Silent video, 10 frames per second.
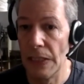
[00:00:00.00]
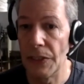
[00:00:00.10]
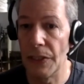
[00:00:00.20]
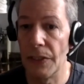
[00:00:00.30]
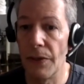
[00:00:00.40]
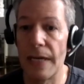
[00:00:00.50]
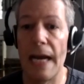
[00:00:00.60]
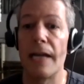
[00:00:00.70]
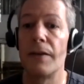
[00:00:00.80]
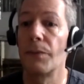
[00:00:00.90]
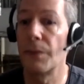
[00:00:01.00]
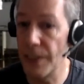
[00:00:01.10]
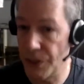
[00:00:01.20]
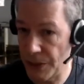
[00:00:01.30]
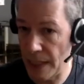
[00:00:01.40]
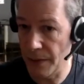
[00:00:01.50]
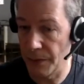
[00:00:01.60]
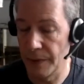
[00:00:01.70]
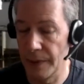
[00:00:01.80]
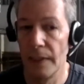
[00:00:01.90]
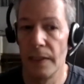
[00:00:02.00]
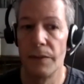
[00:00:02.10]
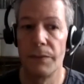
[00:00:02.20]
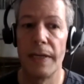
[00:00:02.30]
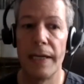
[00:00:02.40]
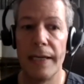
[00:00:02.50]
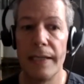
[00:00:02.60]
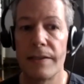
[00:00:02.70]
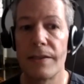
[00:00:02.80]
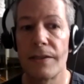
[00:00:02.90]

You yeah. know, and I had to reach out, right?